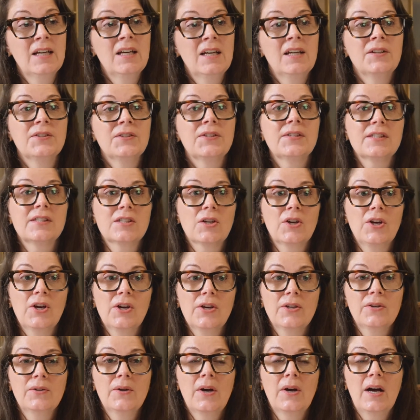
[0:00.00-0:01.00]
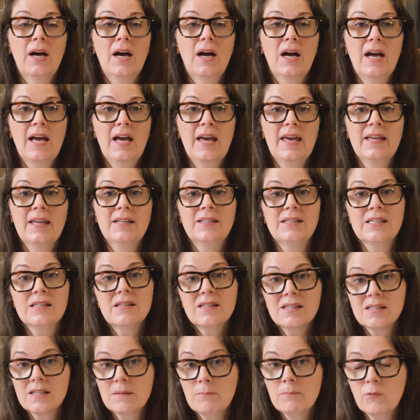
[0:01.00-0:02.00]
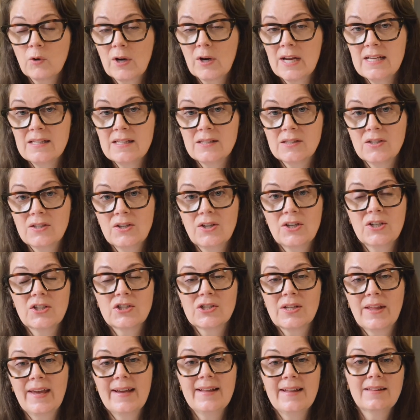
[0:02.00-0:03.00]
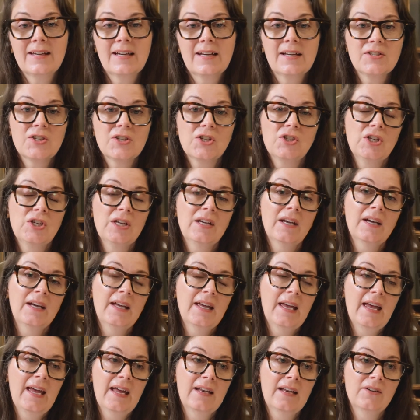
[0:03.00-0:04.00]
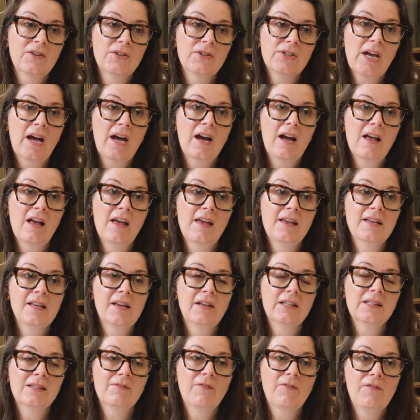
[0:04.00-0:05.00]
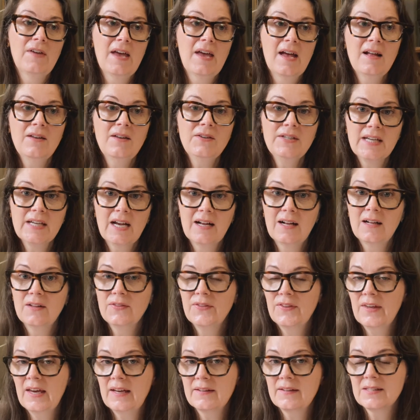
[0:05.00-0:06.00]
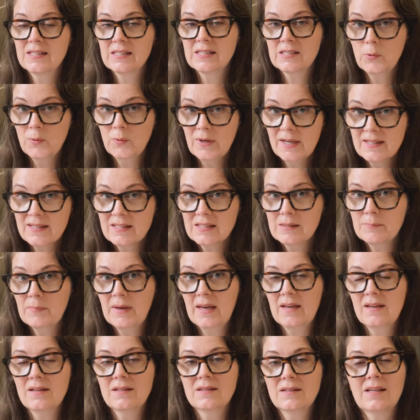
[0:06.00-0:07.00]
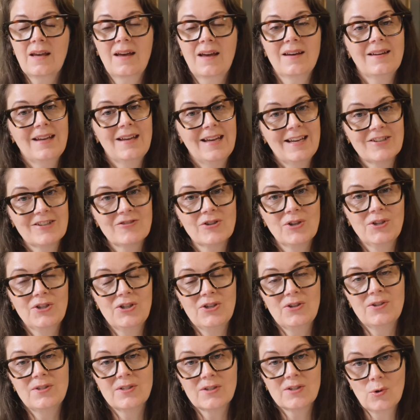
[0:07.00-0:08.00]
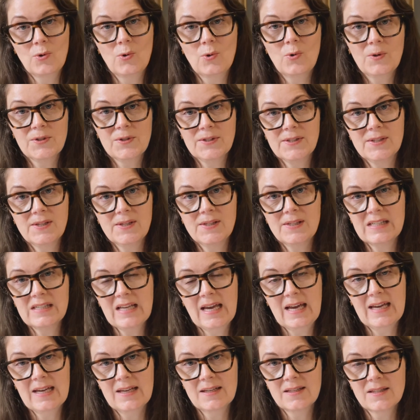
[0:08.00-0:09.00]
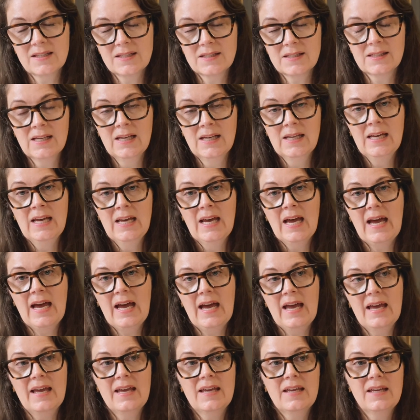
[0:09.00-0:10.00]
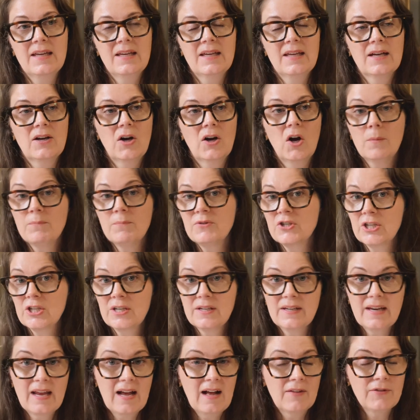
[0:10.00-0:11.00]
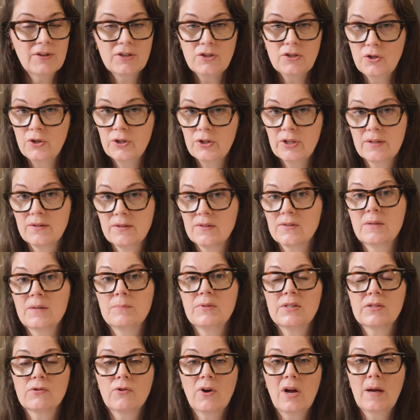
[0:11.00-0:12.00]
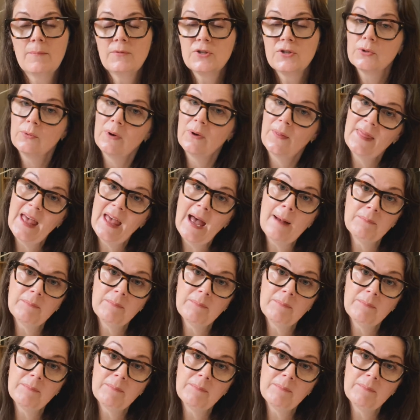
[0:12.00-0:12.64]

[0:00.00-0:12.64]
So I did some research late last year, and I found out that Squarespace had introduced courses as an option now that you can subscribe to on that